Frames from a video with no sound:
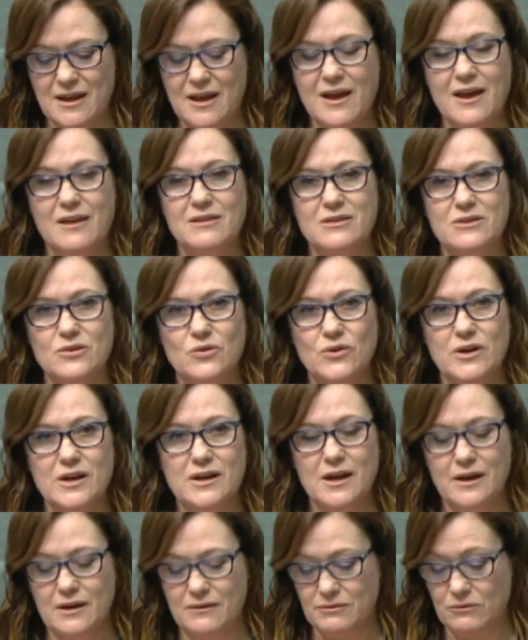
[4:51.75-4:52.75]
and
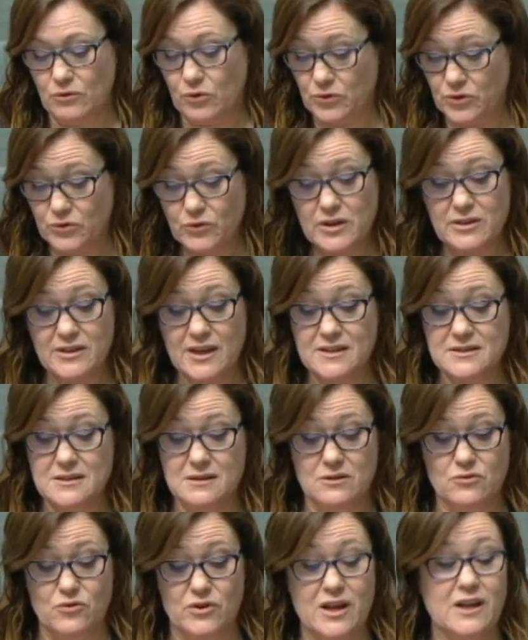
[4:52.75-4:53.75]

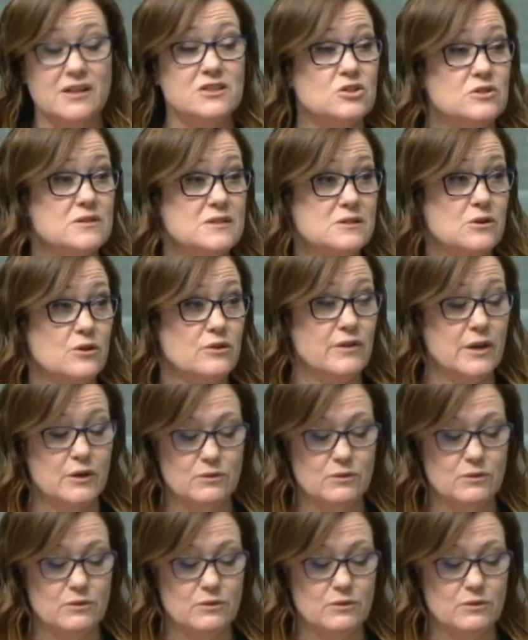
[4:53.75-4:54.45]
3,300 survey